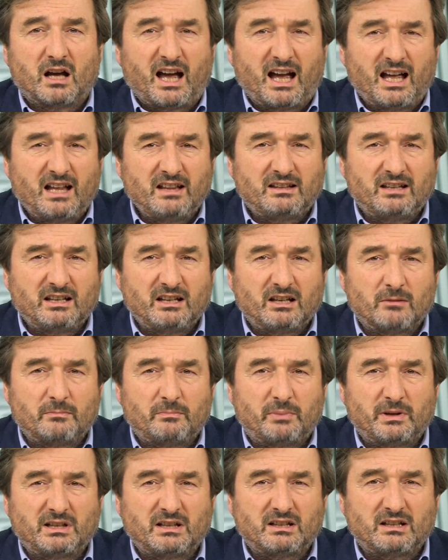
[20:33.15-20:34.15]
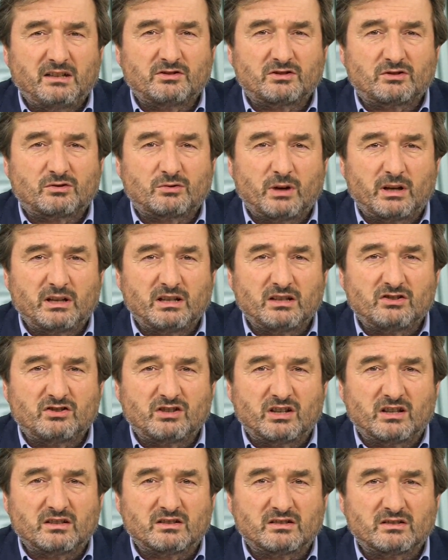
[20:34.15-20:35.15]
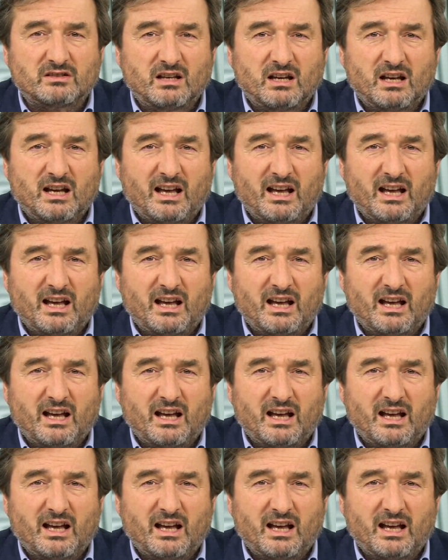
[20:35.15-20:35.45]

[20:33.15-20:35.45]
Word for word: anti-competitive strategies